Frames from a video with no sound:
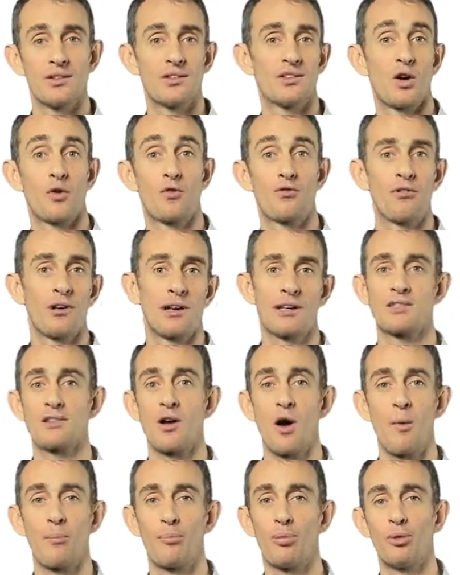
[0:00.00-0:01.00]
So for
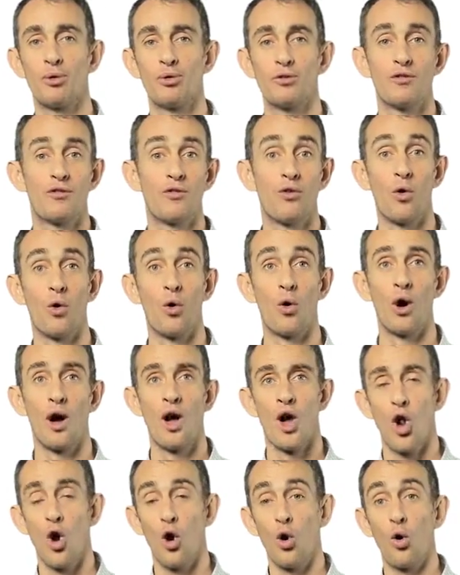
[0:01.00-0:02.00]
example, for
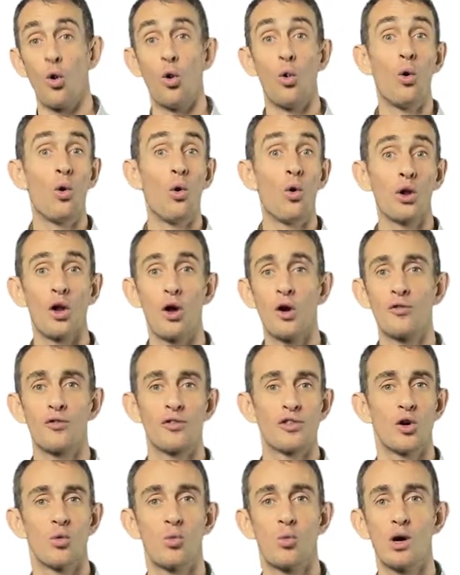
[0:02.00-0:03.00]
all
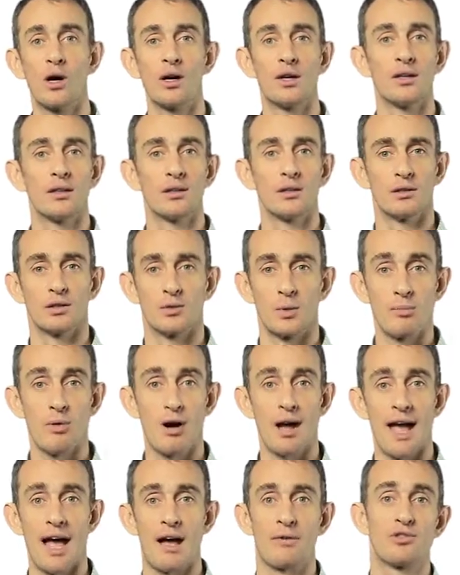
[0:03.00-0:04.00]
over the world, we
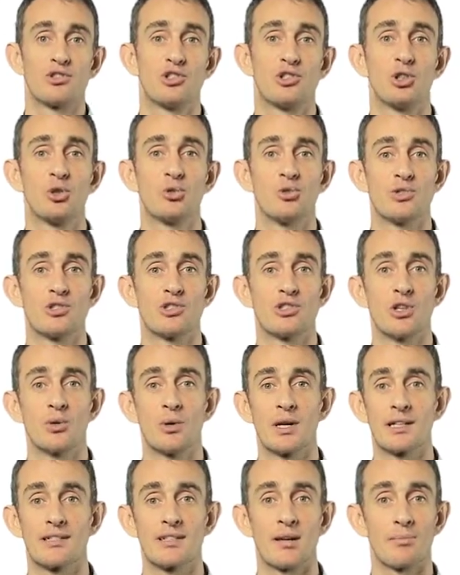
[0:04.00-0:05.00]
might have students
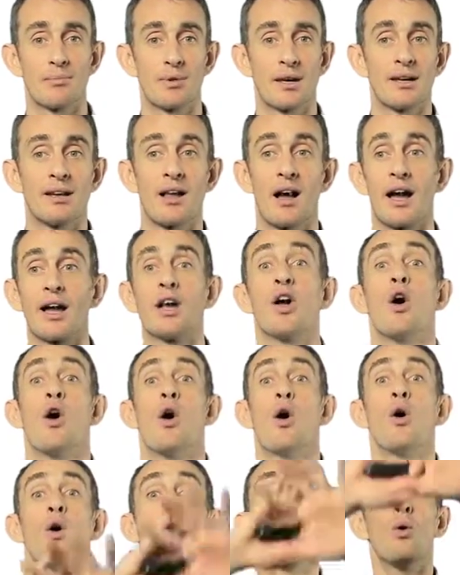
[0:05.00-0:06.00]
doing something like
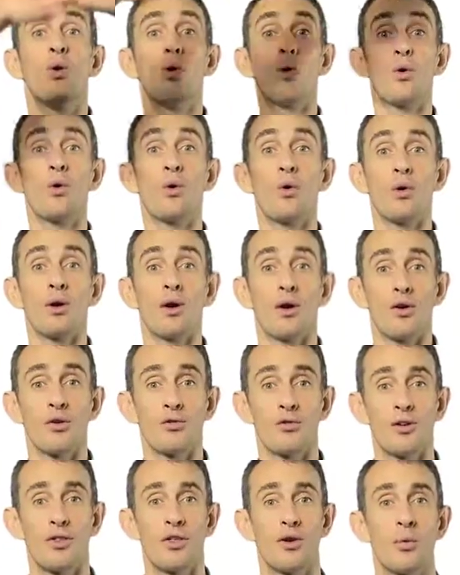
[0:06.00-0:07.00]
all
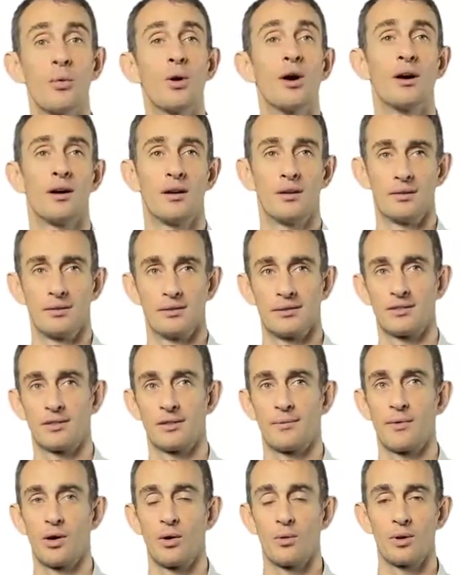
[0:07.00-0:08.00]
over the
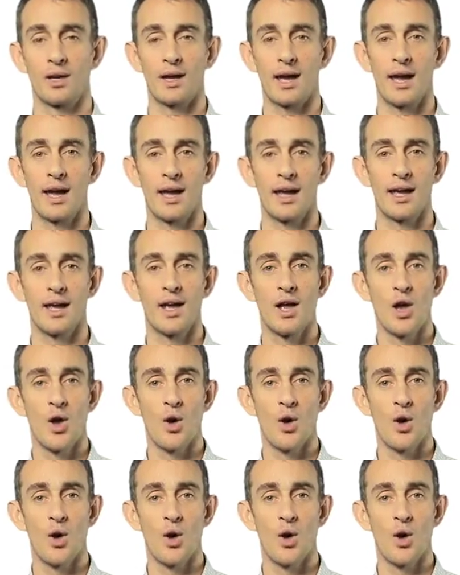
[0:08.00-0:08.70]
world, okay?